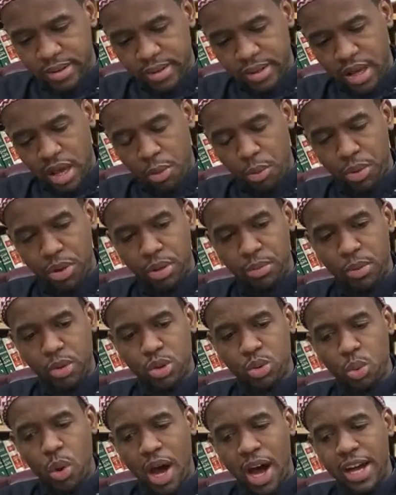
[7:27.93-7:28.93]
And one of the most
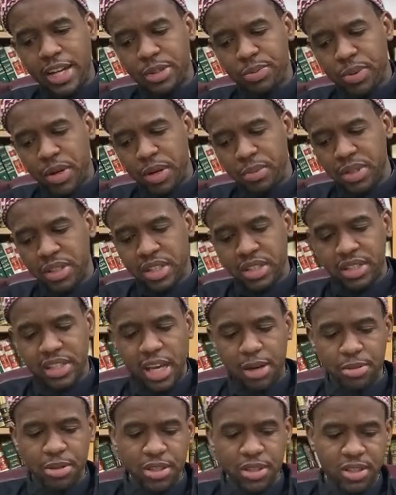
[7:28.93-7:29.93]
widespread
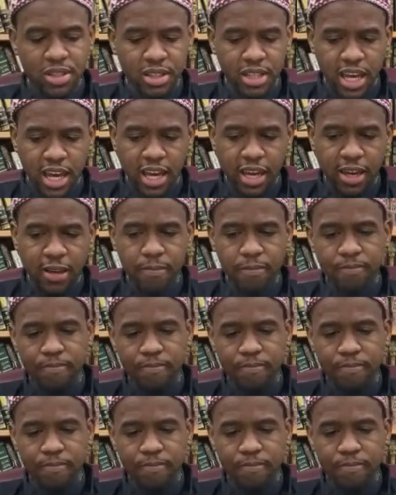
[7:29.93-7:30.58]
misconceptions today,